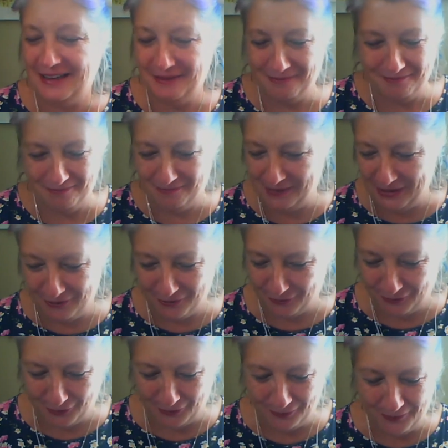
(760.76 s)

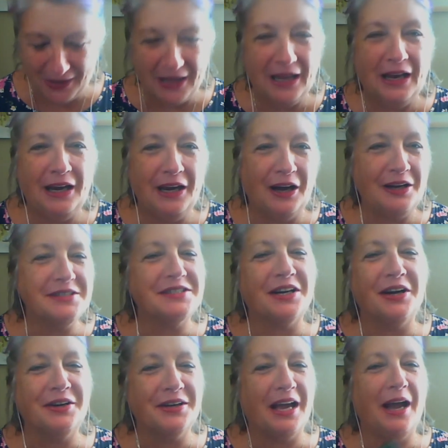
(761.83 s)
Beautiful. Last
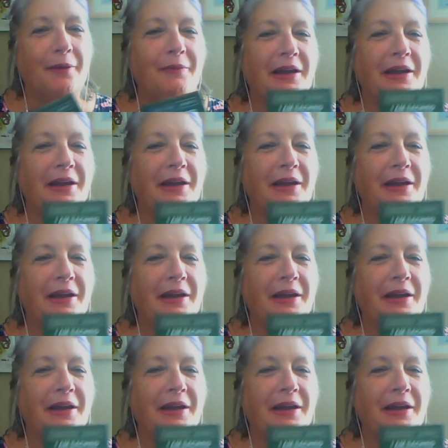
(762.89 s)
card coming